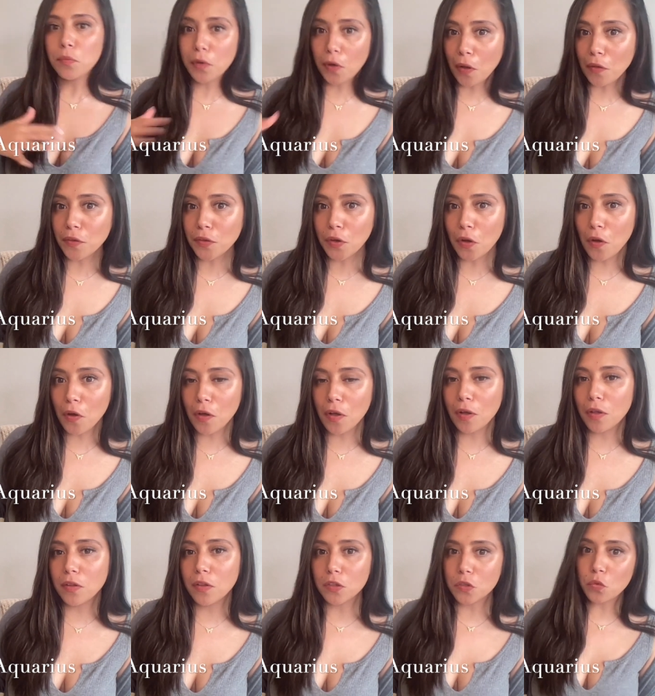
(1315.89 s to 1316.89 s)
But all in
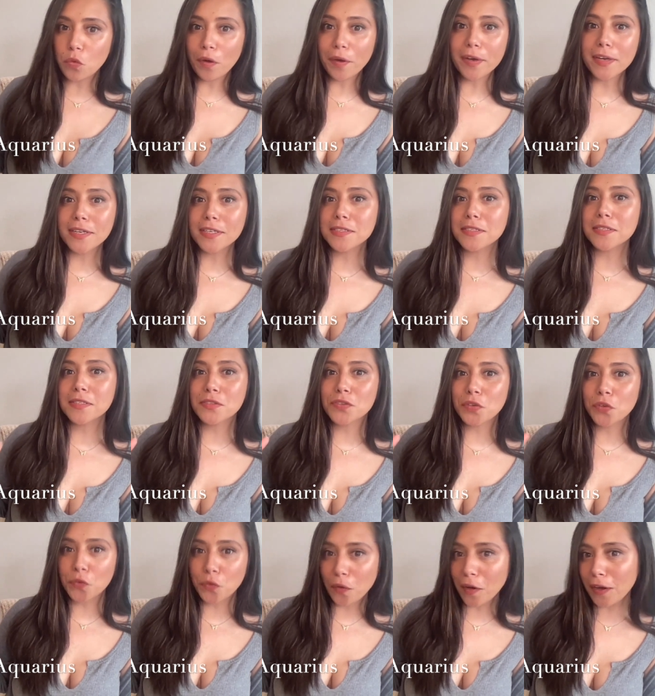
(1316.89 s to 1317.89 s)
all, Aquarius is a
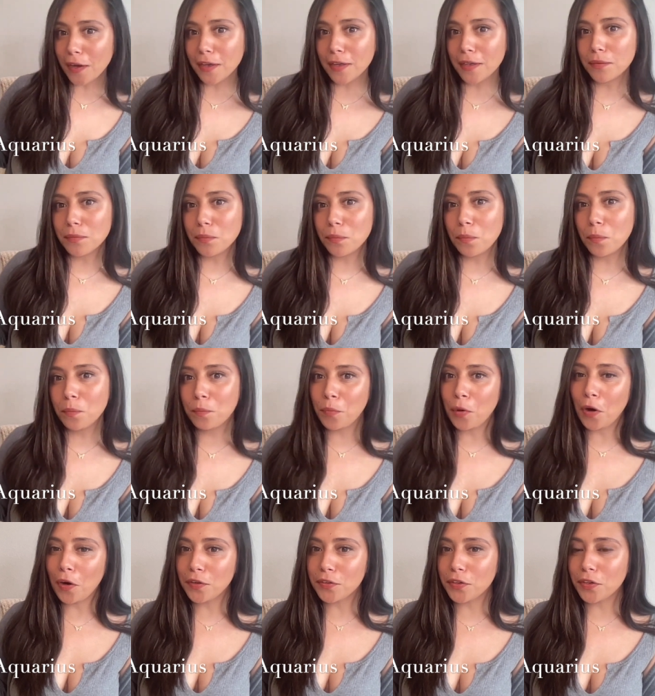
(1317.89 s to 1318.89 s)
great
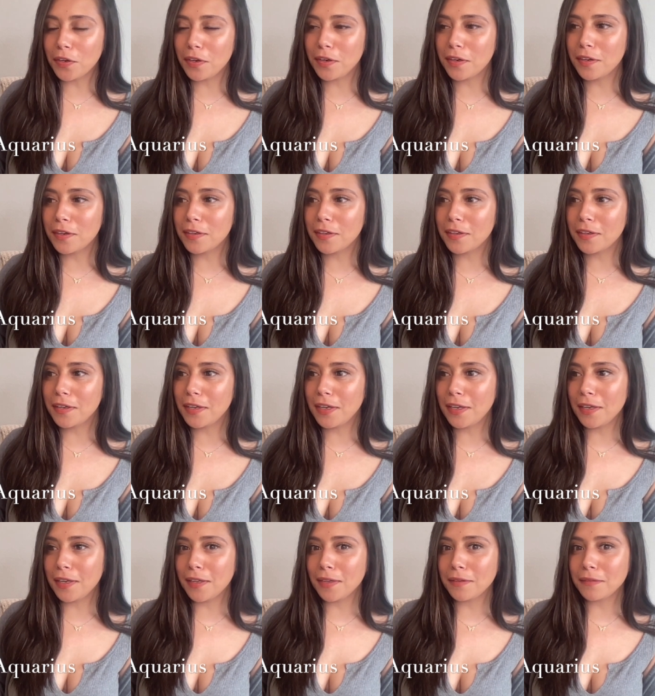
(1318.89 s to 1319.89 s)
partner
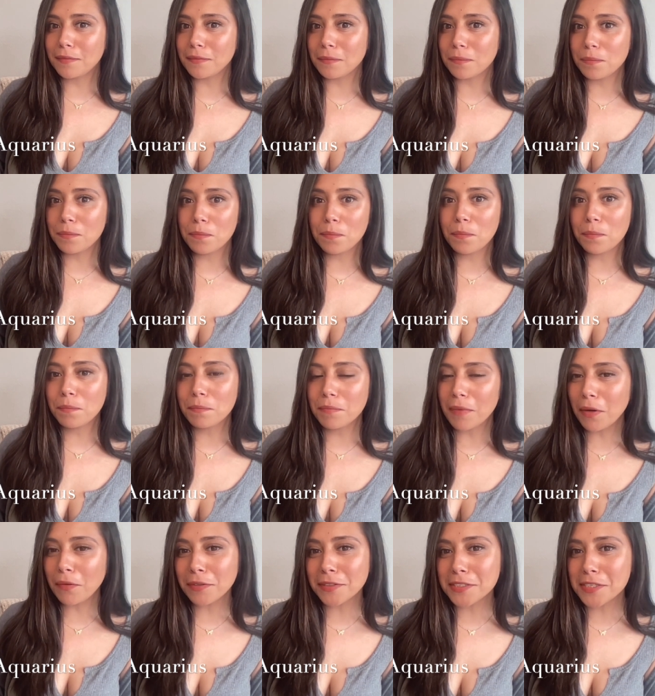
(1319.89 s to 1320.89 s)
in
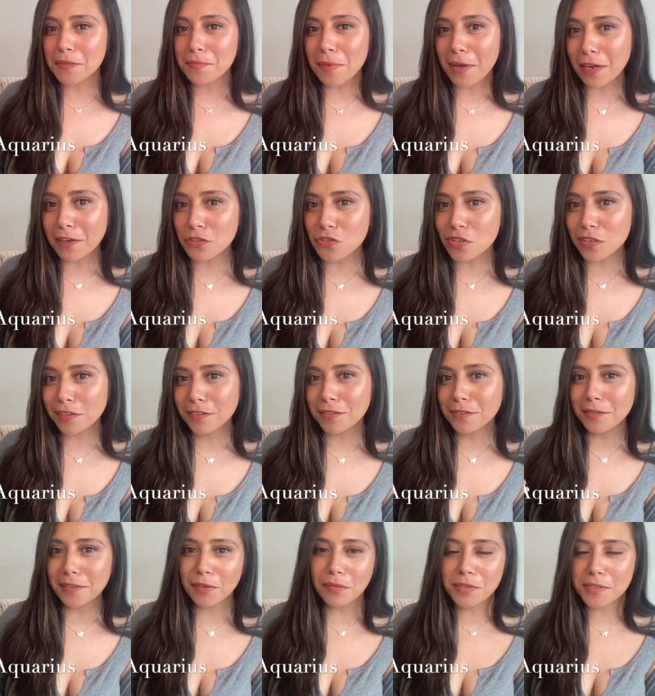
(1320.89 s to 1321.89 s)
I would say
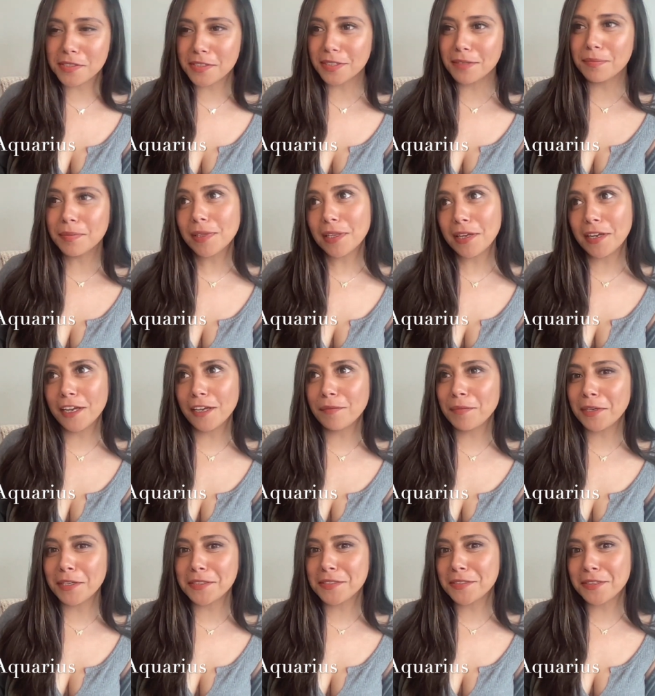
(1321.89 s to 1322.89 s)
passion, I would say play,
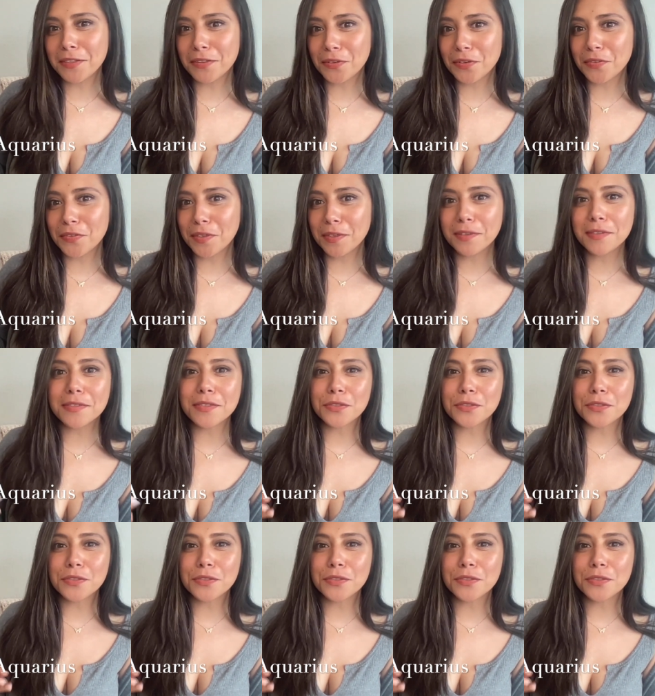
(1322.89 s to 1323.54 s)
but it's neither of those.